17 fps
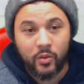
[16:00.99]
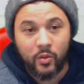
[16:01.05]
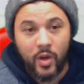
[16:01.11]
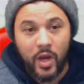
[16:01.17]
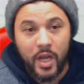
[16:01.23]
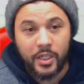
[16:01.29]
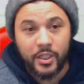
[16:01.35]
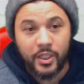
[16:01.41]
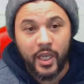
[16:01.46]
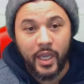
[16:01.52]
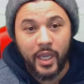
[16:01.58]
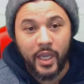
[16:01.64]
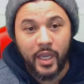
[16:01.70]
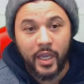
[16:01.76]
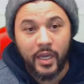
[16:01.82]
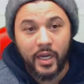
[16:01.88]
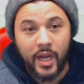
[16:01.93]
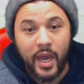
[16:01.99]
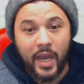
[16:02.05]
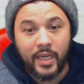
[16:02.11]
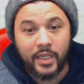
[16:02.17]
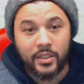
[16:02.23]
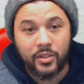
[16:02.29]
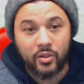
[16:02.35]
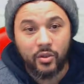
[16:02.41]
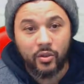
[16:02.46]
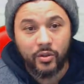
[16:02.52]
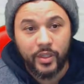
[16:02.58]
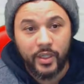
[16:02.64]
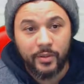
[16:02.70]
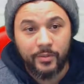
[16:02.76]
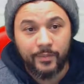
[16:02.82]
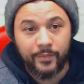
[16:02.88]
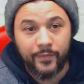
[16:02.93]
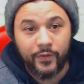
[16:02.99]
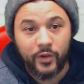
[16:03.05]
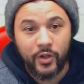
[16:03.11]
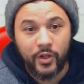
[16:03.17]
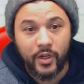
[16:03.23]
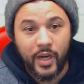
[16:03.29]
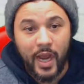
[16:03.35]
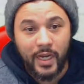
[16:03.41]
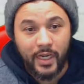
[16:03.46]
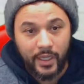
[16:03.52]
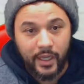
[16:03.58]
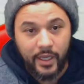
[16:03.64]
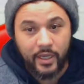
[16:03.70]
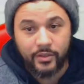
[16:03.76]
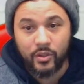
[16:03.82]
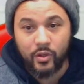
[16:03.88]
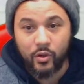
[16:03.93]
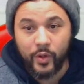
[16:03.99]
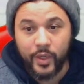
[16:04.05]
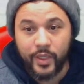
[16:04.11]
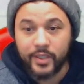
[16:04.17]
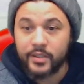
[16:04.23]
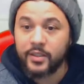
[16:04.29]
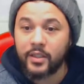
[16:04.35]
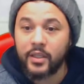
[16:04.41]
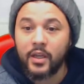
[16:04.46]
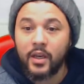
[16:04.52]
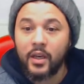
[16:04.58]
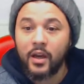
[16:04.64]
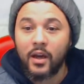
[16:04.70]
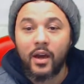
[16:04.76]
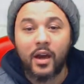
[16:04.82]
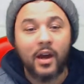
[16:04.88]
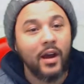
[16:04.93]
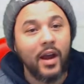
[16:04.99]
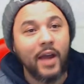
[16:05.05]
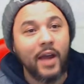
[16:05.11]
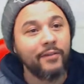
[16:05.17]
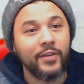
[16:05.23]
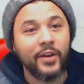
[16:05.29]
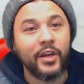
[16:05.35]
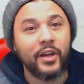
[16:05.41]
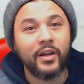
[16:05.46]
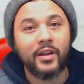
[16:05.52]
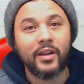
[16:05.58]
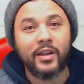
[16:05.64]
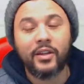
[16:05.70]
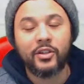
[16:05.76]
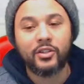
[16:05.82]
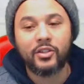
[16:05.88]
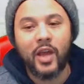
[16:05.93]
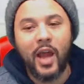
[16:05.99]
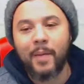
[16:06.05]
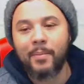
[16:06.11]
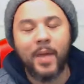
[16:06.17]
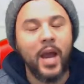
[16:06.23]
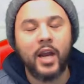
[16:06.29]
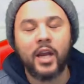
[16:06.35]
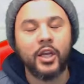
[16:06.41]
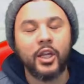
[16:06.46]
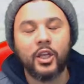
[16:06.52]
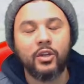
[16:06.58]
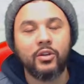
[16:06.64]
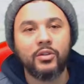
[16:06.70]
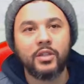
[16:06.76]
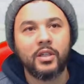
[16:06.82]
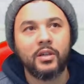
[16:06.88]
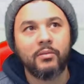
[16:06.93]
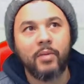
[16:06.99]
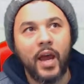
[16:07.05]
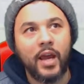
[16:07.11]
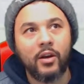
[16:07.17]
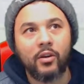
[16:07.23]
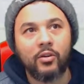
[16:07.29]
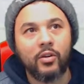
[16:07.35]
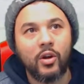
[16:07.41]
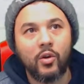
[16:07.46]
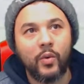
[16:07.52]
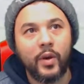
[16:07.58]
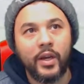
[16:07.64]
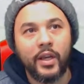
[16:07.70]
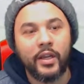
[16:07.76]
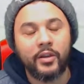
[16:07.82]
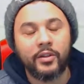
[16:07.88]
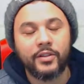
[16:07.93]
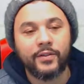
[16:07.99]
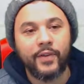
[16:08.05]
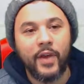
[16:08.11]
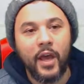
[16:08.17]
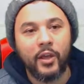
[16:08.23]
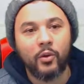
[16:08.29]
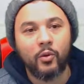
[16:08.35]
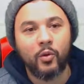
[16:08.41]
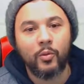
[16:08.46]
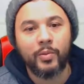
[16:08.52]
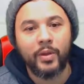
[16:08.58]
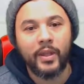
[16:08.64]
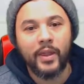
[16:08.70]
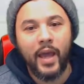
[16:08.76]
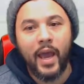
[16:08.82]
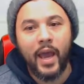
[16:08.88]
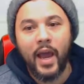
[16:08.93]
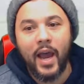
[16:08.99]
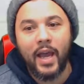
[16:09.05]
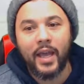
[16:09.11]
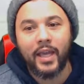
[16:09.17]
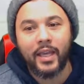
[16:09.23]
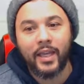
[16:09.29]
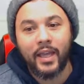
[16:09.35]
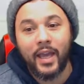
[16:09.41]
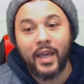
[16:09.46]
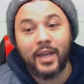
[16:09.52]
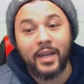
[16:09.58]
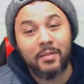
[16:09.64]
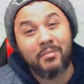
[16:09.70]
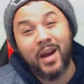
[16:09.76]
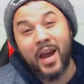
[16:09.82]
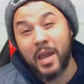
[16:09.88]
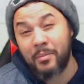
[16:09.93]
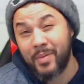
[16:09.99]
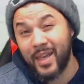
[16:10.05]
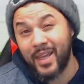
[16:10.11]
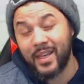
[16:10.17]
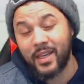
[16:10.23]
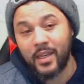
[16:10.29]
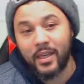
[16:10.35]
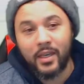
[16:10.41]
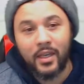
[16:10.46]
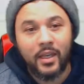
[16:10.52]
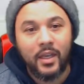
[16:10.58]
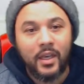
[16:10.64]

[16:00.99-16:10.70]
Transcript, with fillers: watch, and I sold him for ninety thousand coins. Uh, I figured there's I'm not going to use him. I don't know when his value will be that high again, in my opinion.